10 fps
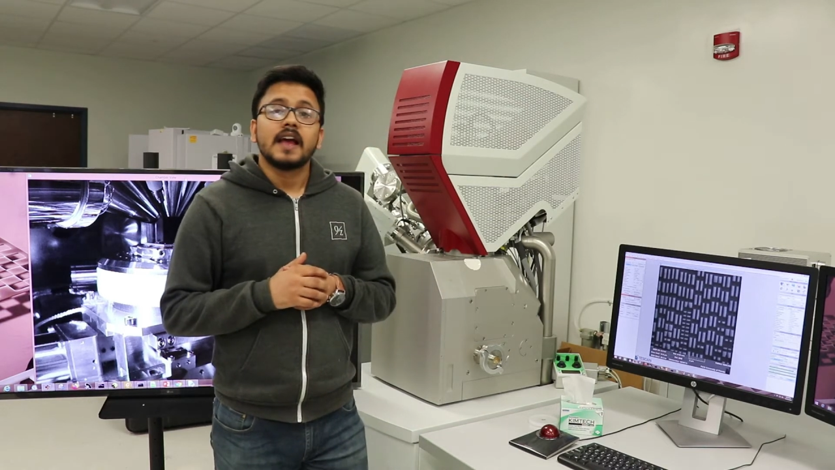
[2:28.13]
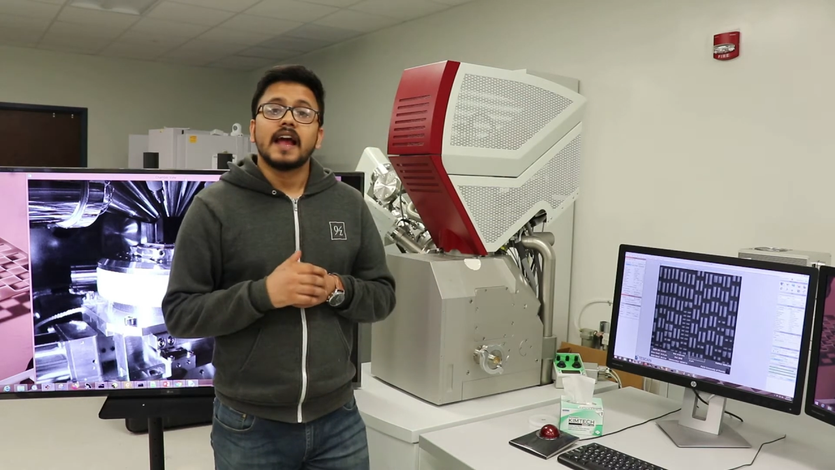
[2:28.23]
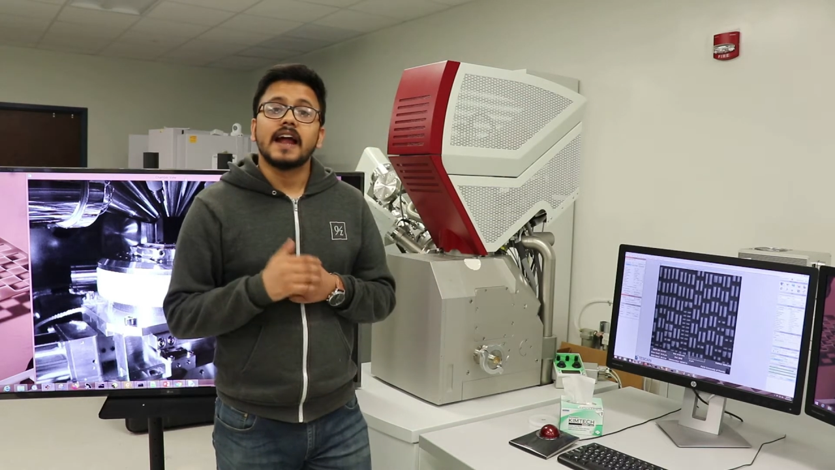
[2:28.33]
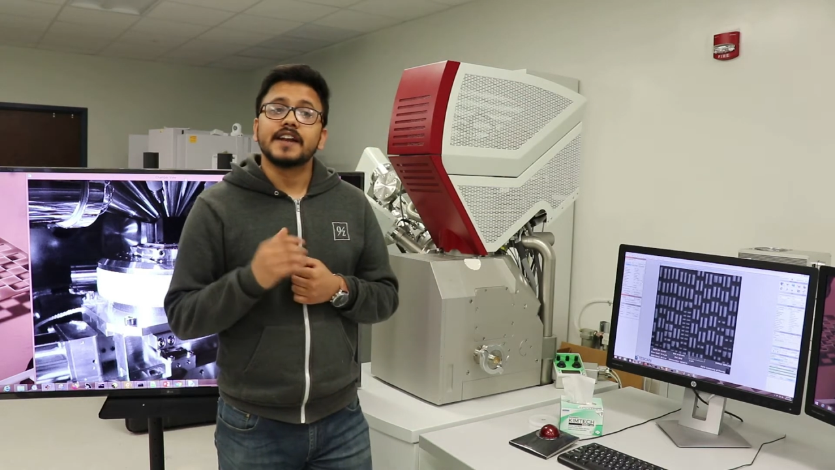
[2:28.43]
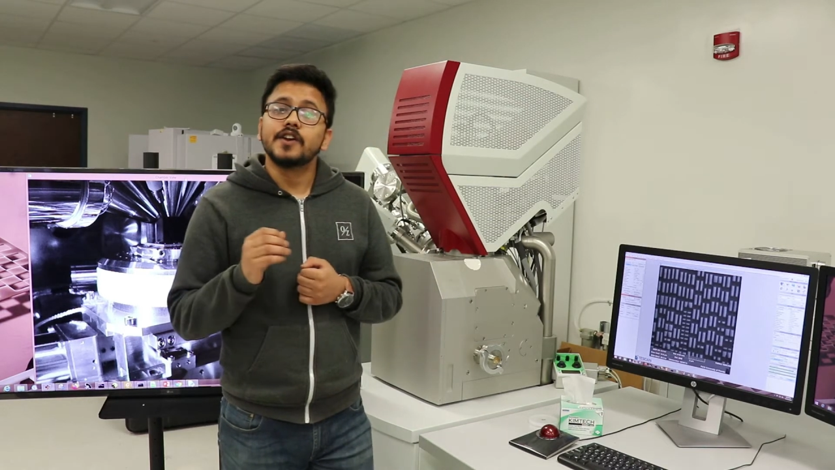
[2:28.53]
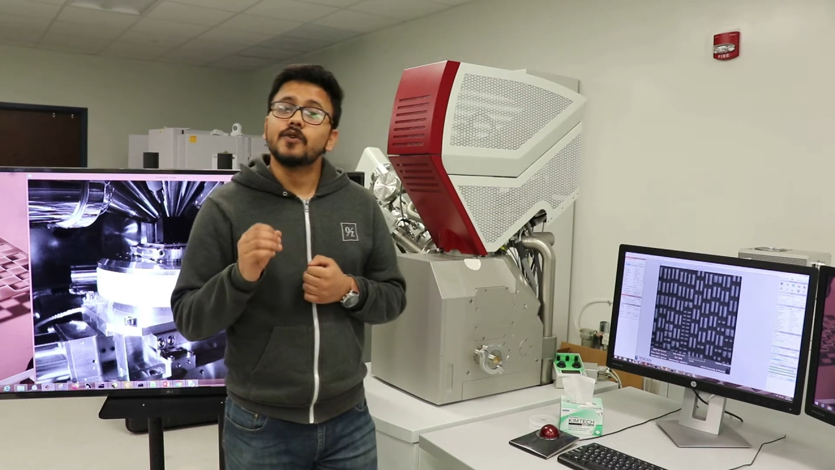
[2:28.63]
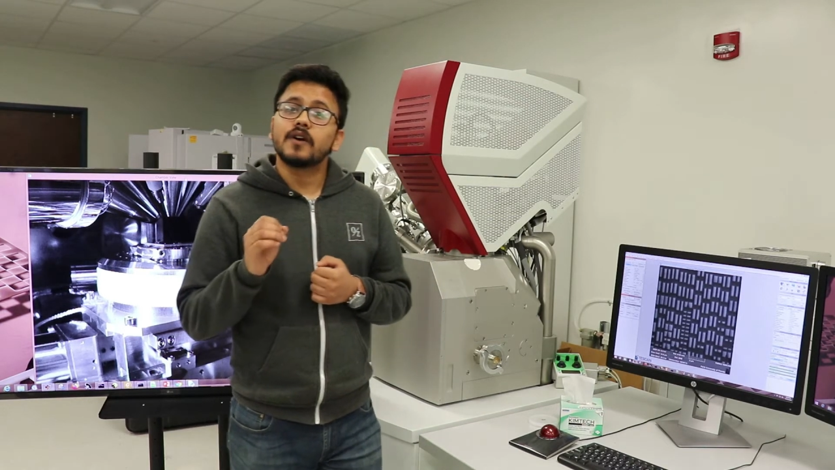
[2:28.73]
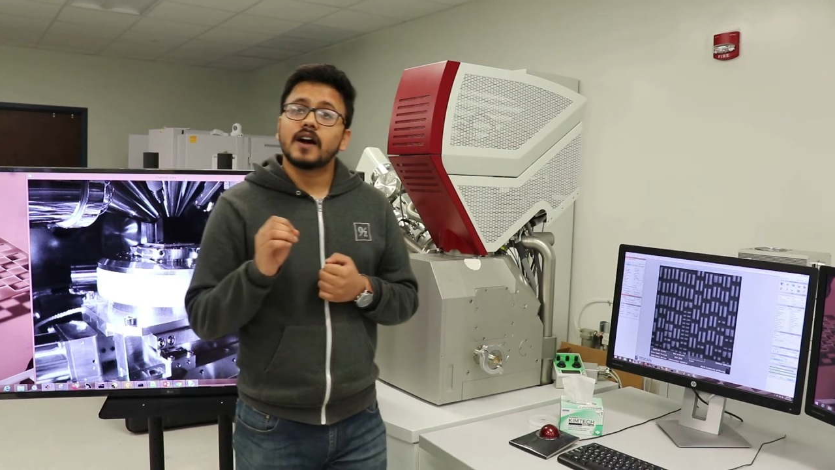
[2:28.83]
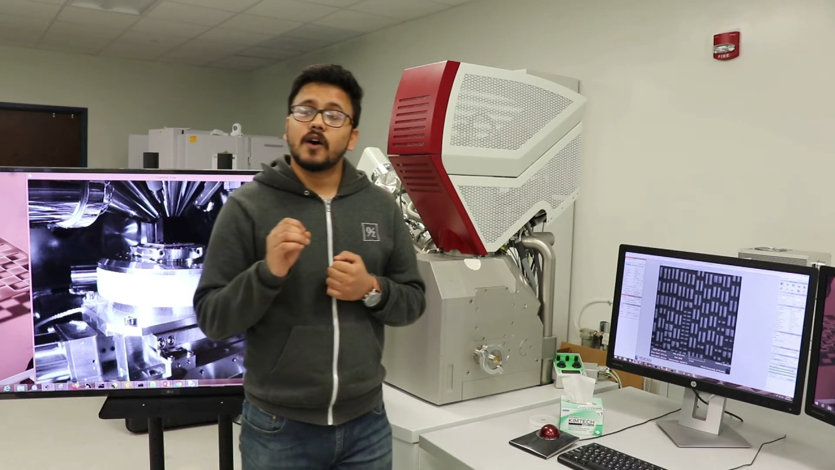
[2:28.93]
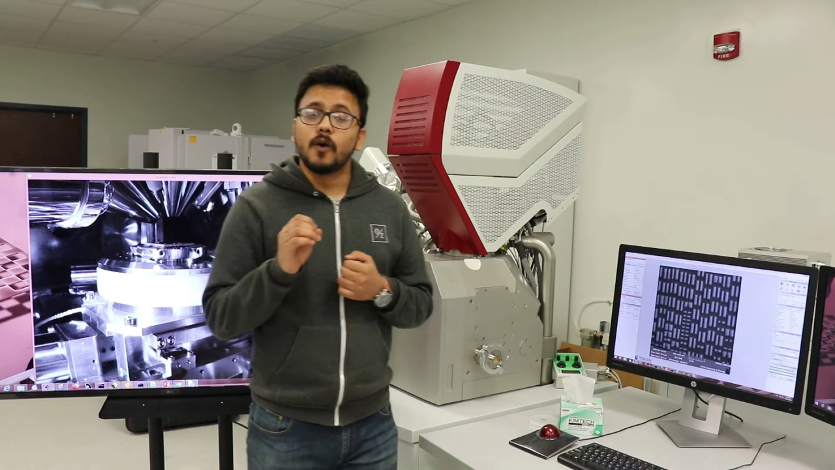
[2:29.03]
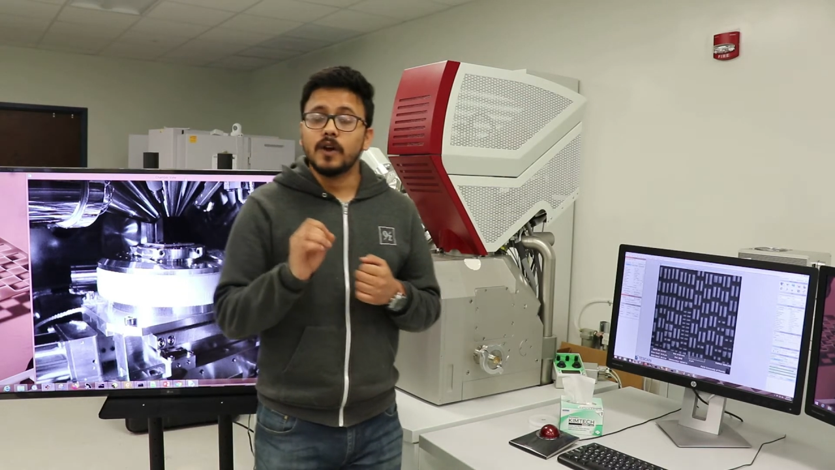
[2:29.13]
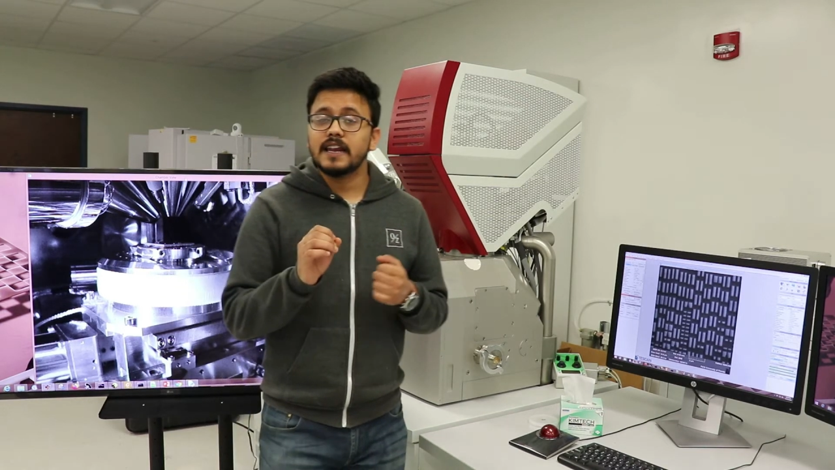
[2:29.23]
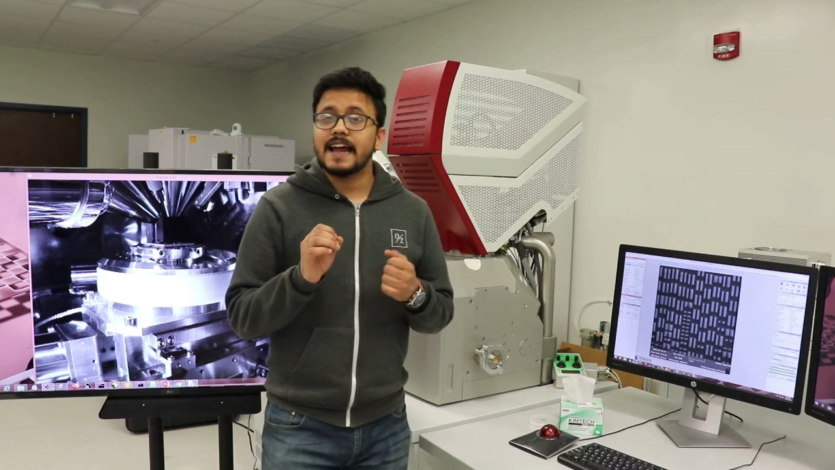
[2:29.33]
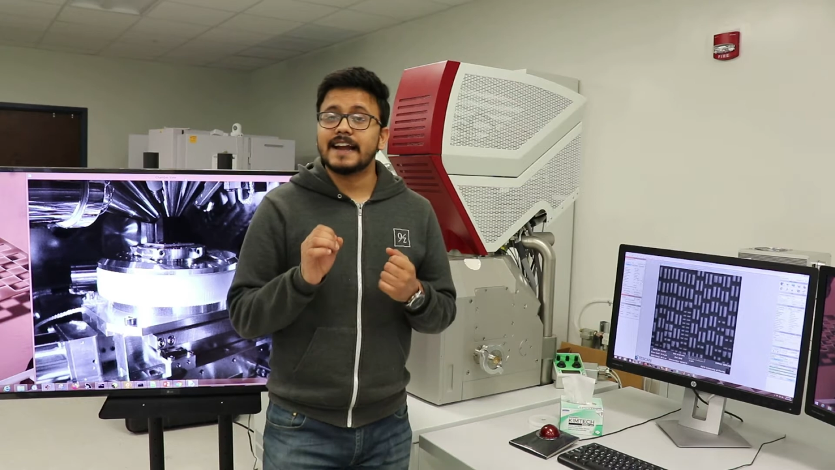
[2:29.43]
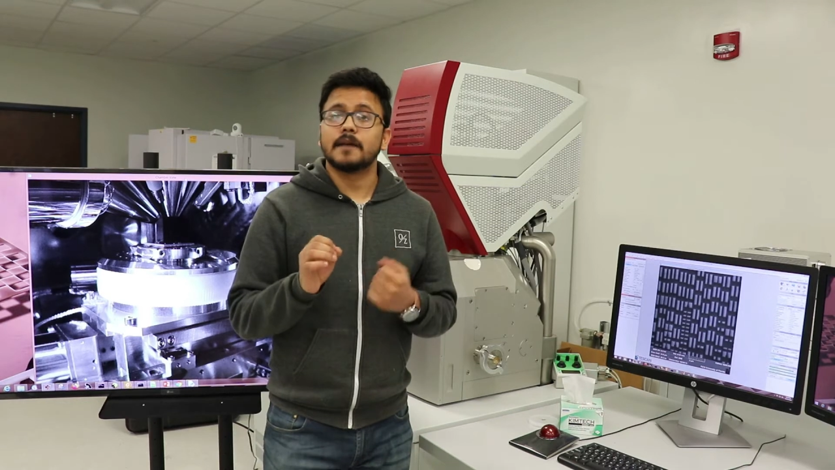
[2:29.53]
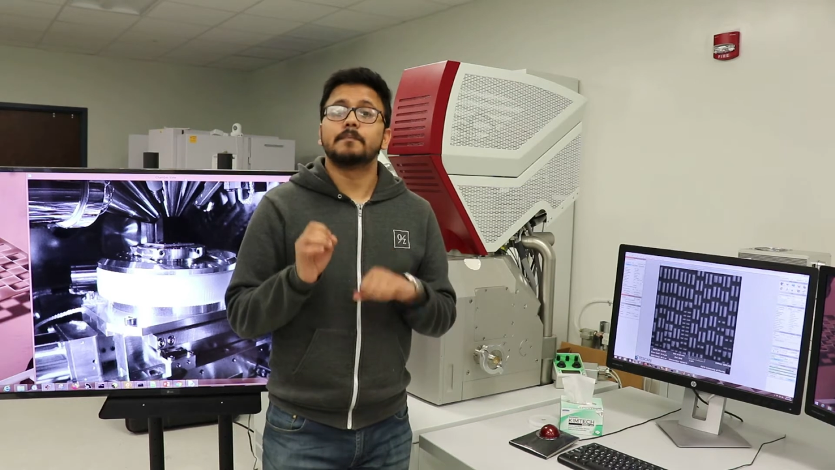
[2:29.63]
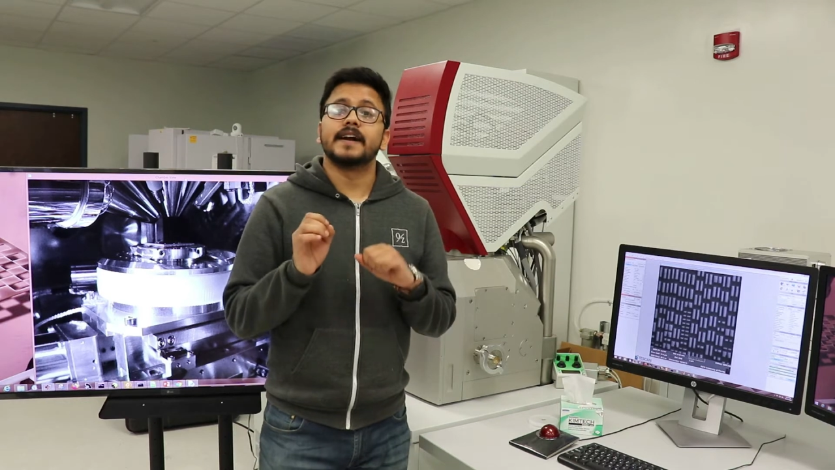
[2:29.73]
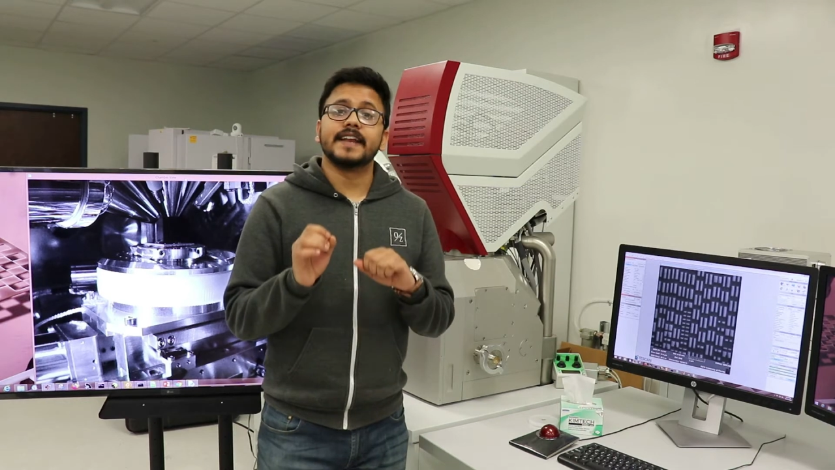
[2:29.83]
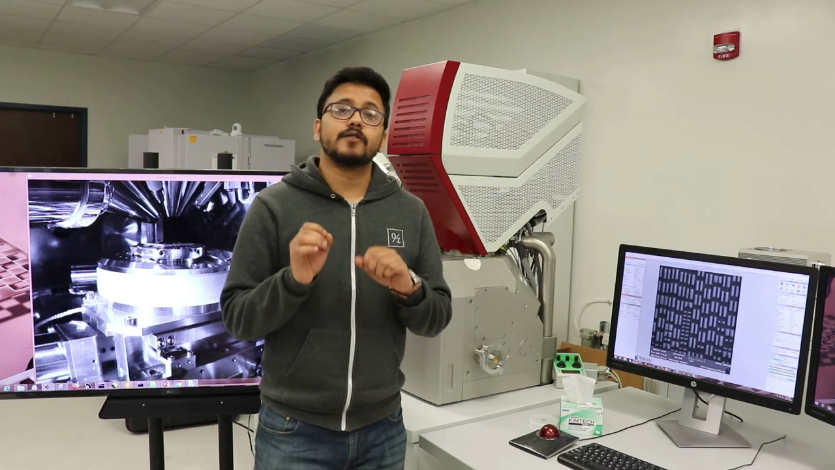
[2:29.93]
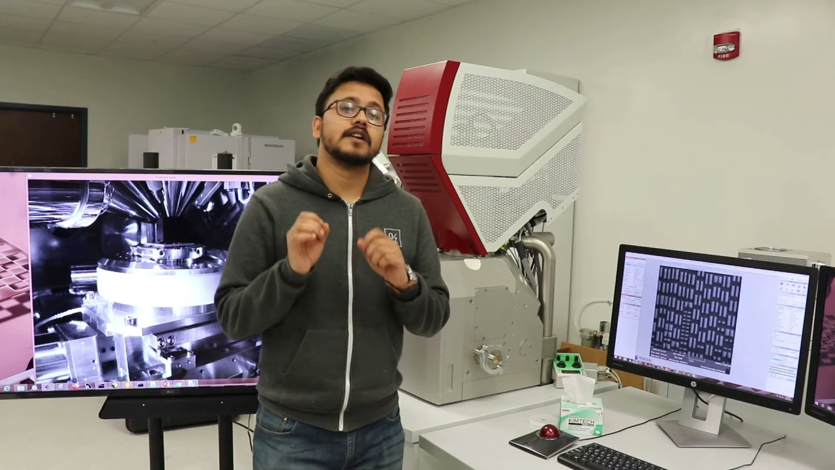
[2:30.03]
and look only at a
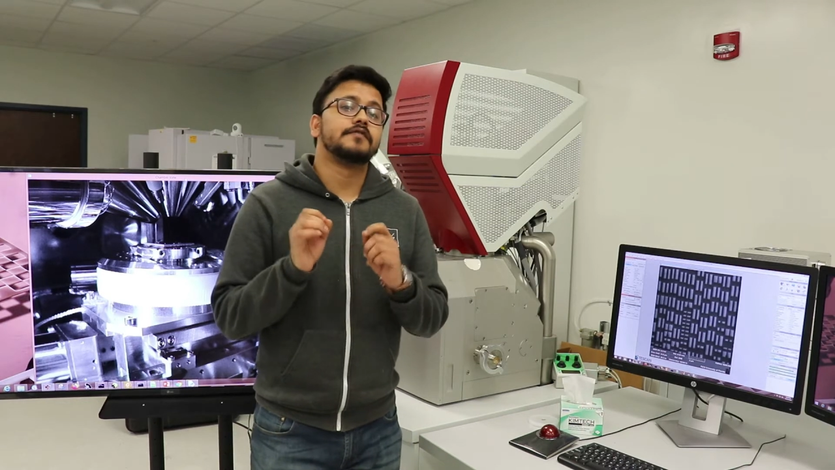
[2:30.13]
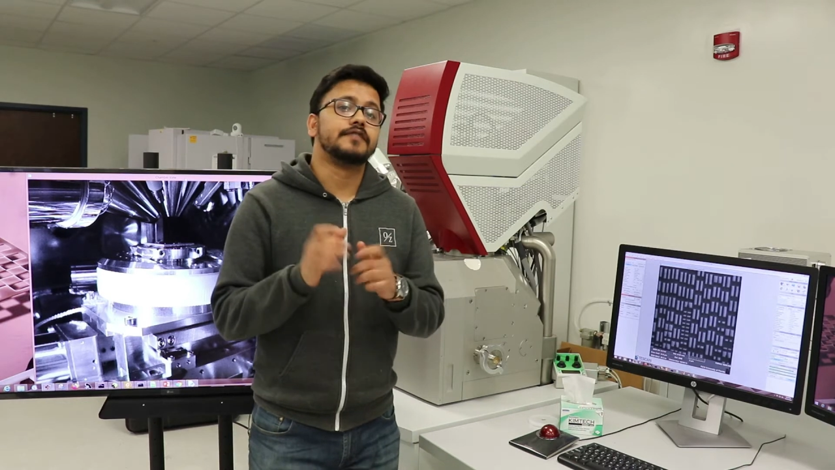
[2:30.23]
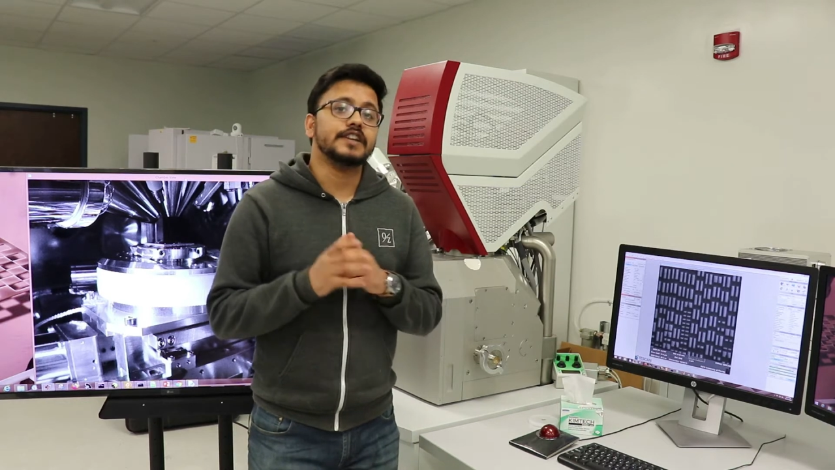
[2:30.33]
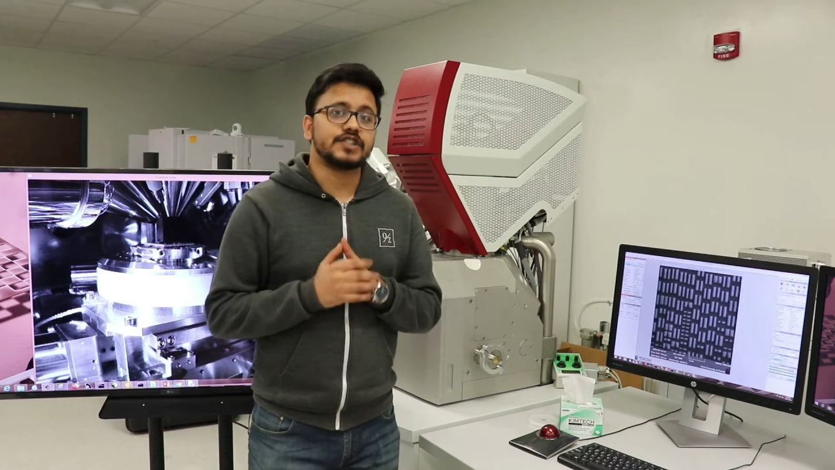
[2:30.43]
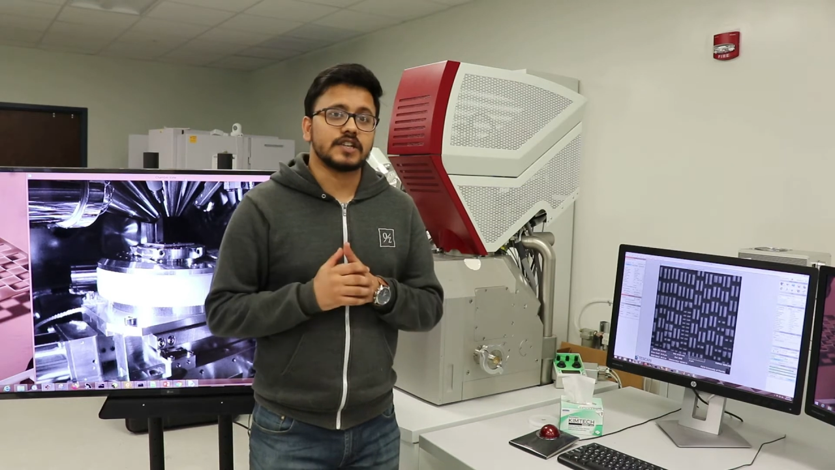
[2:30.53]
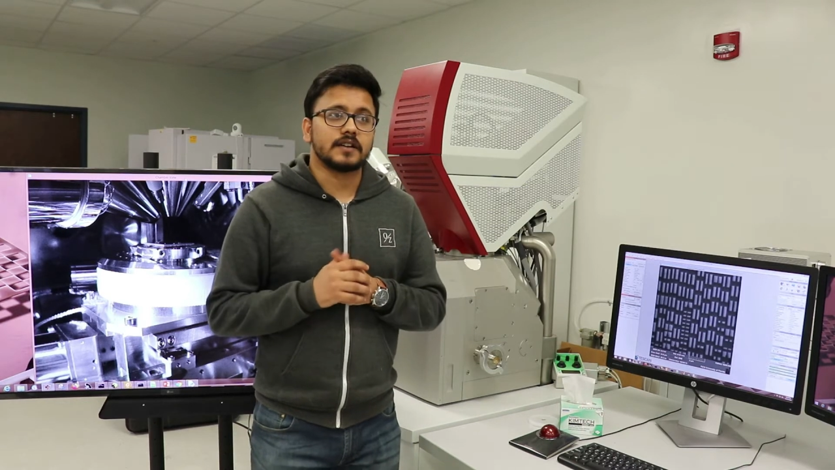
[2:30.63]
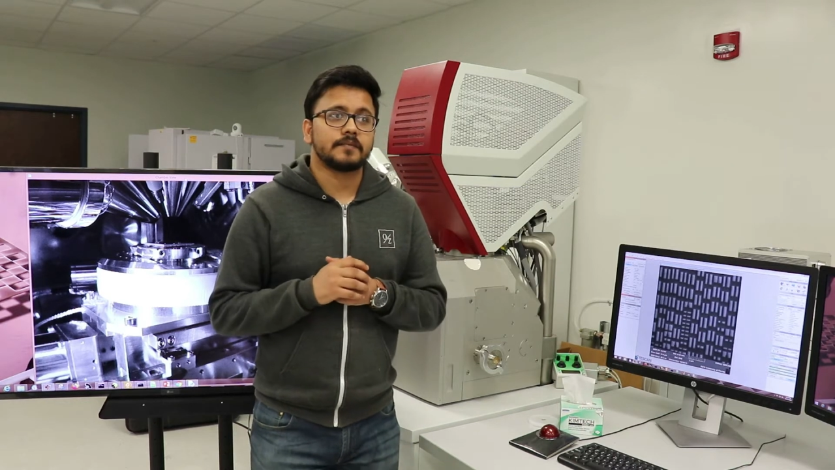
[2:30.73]
particular feature,